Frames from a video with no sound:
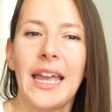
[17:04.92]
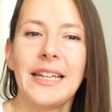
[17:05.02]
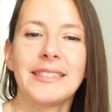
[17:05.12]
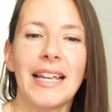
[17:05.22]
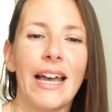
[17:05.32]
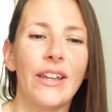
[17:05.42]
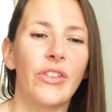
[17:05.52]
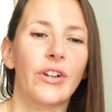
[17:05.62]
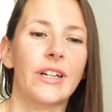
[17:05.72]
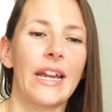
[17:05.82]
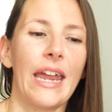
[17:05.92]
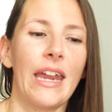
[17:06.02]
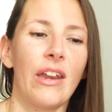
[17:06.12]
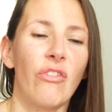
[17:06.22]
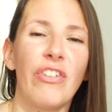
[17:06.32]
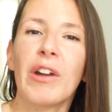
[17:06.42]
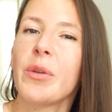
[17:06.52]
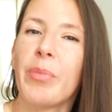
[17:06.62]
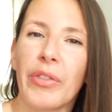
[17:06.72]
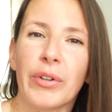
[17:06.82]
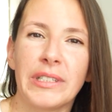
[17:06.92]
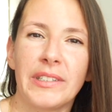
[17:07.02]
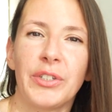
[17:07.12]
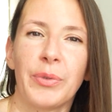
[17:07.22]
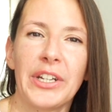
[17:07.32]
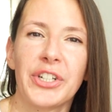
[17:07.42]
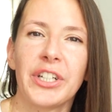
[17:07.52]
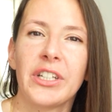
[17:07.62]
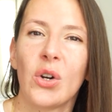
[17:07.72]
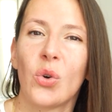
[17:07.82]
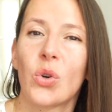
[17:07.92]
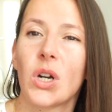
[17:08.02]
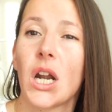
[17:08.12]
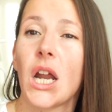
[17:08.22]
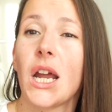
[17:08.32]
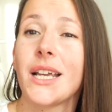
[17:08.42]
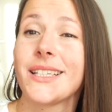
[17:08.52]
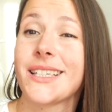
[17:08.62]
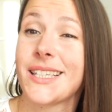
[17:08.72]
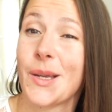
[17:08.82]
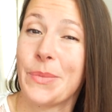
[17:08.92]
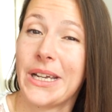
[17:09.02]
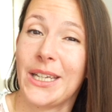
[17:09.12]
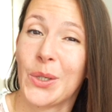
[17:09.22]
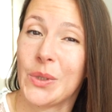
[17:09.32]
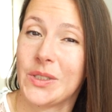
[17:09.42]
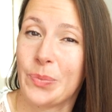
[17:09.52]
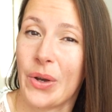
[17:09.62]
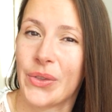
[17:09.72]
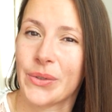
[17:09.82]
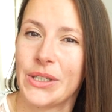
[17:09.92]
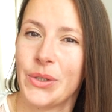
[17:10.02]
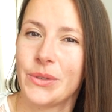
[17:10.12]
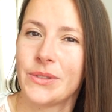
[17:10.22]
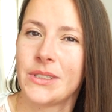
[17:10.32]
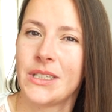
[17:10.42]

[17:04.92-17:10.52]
it's either a very bothering situation or somebody who is bothering you.